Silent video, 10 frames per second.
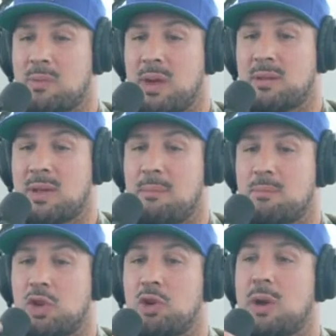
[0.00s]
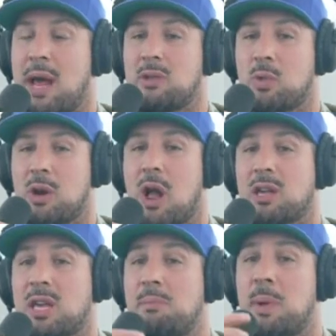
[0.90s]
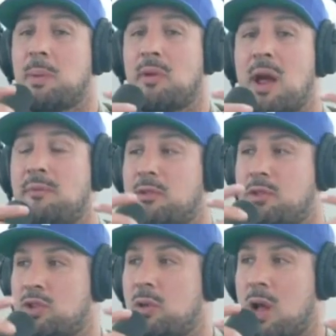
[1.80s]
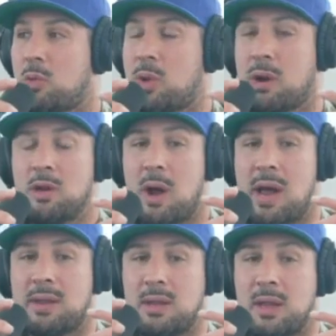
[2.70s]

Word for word: as me is I'm too nice where I'll keep people around for so long where you know I have to